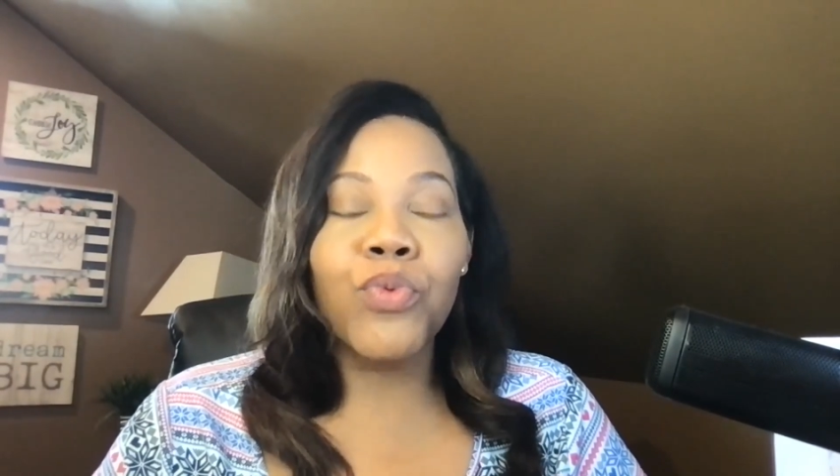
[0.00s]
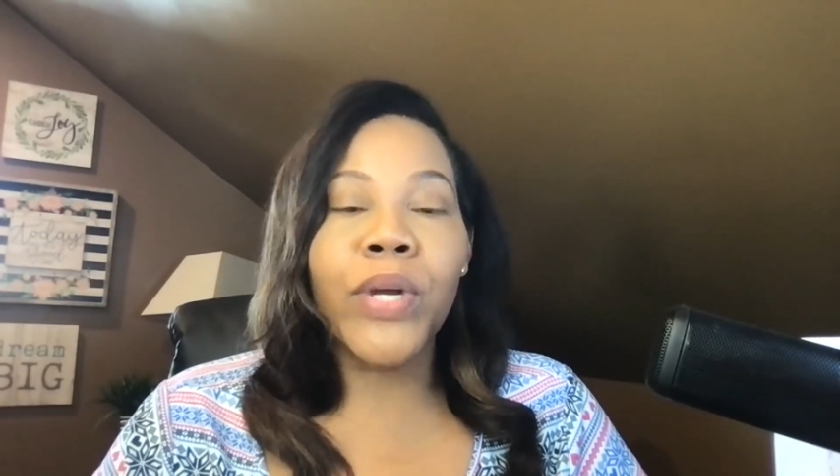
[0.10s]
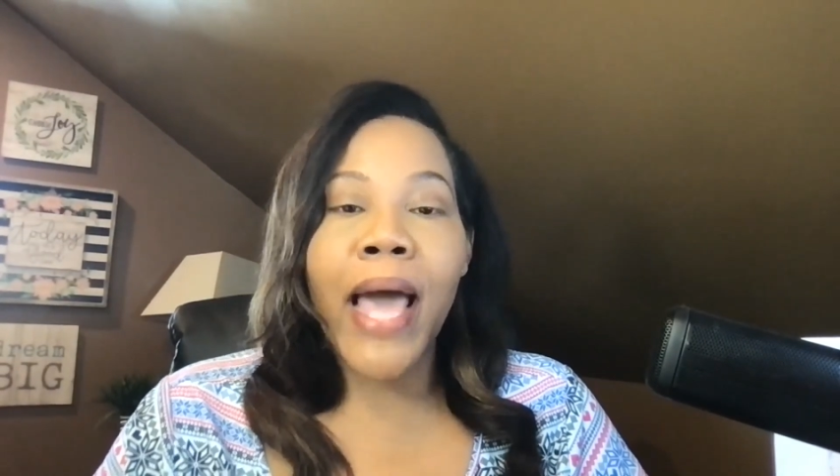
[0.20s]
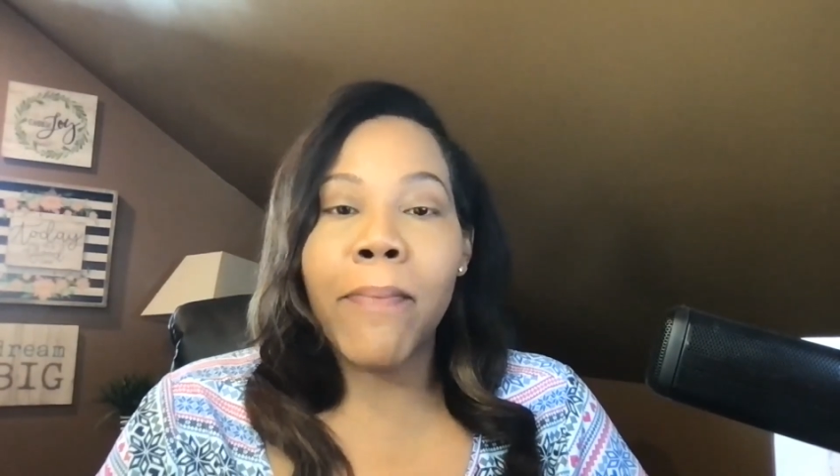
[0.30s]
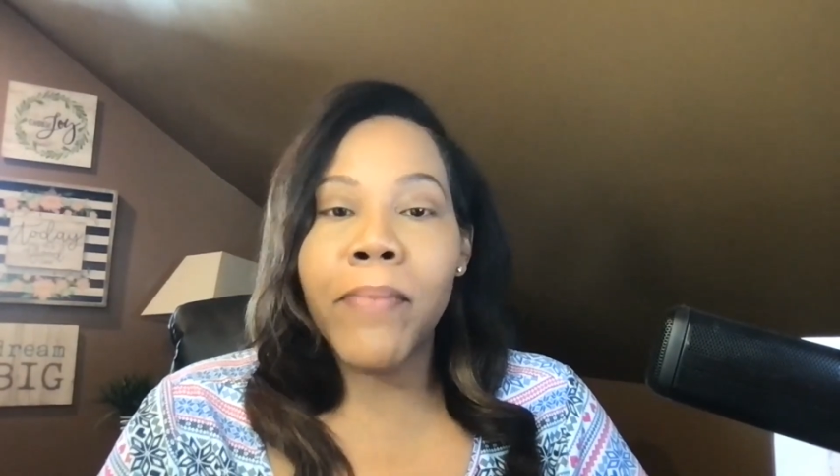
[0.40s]

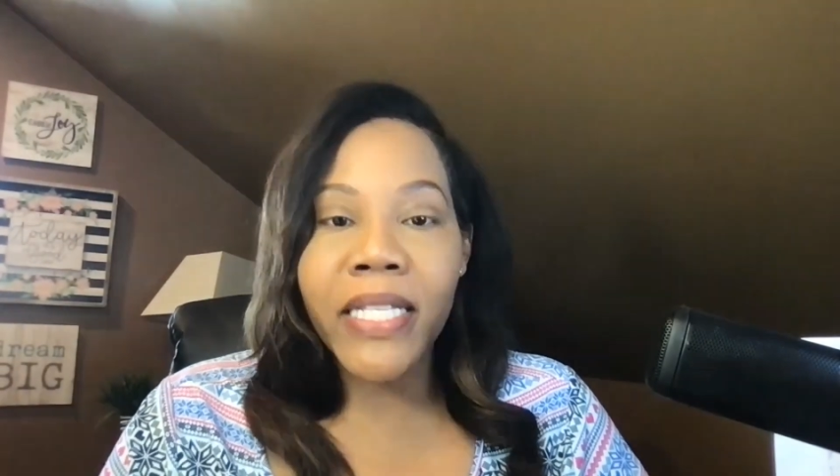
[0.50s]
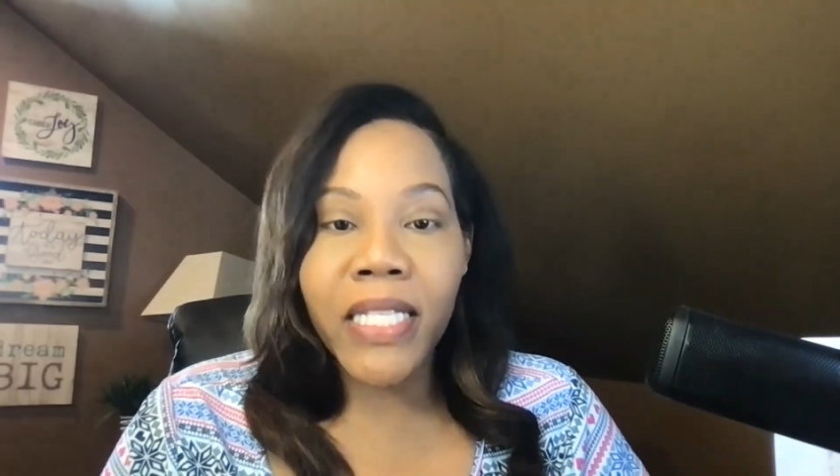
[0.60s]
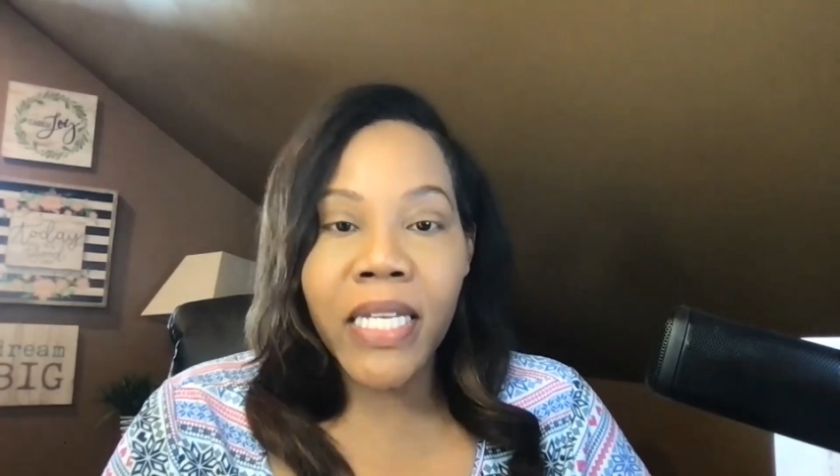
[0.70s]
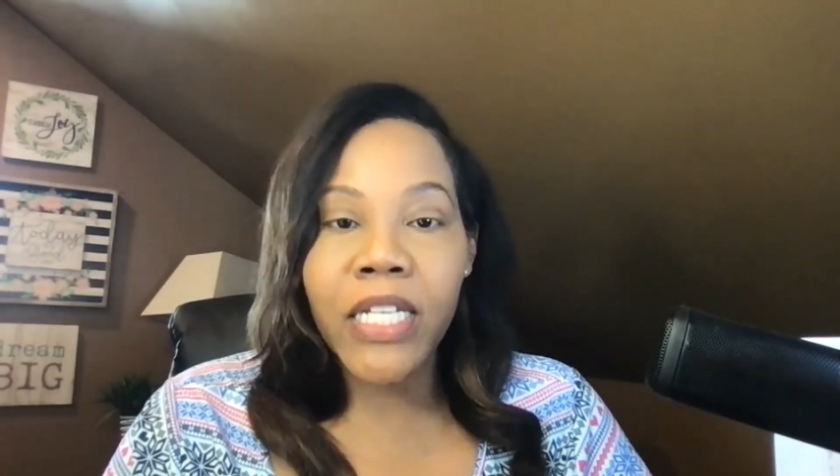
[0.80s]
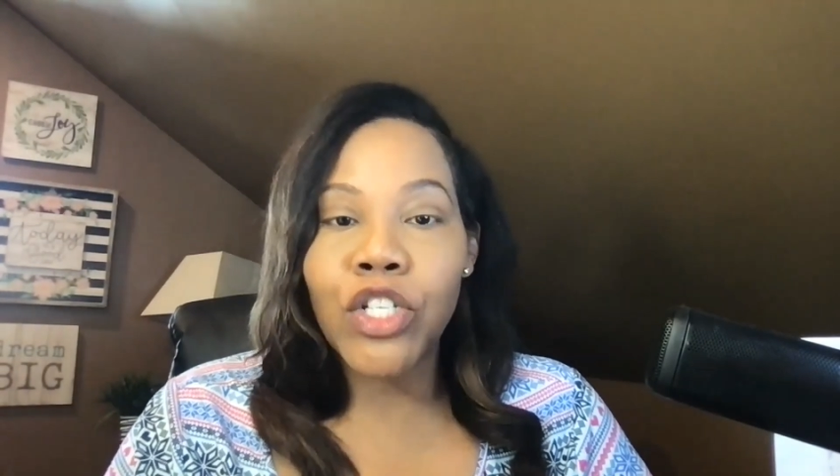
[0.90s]
when I meet
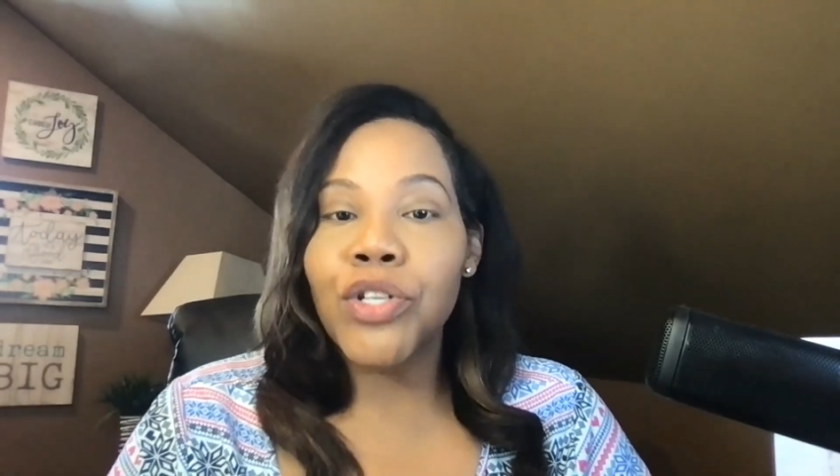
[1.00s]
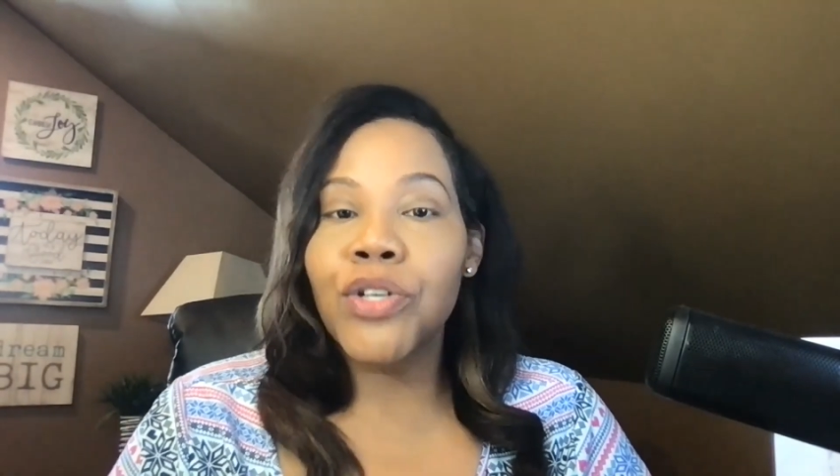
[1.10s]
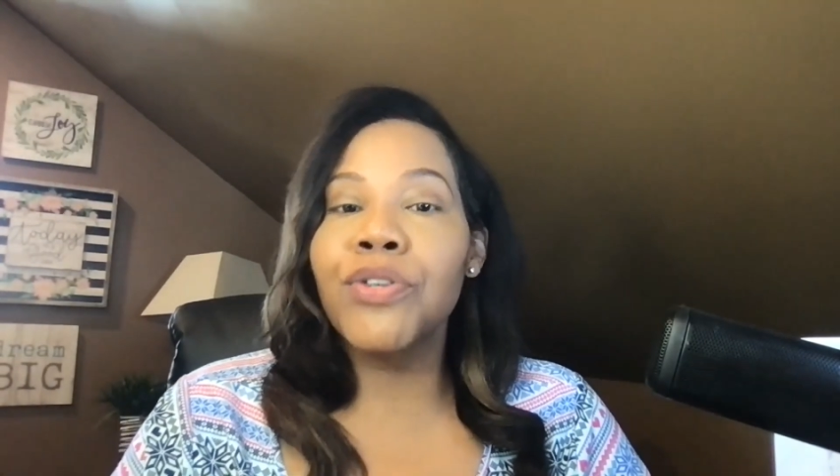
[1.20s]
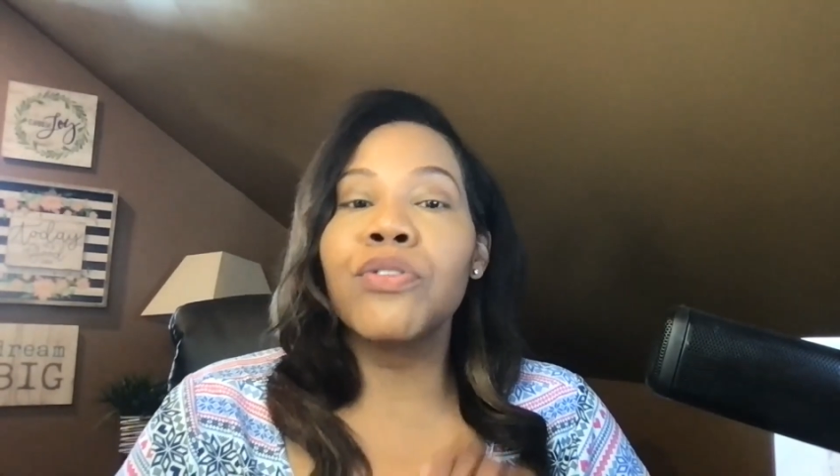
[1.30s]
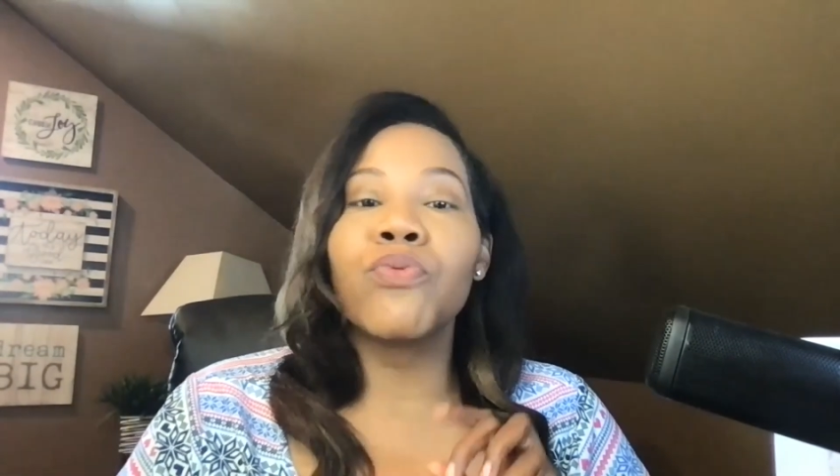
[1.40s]

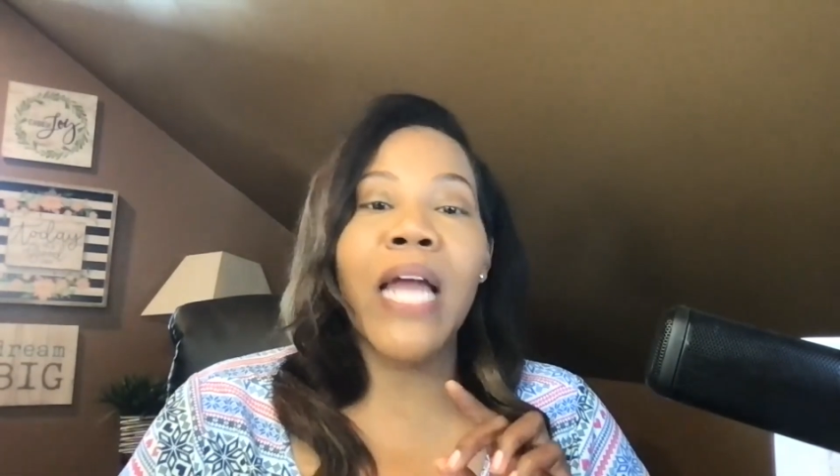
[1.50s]
teachers,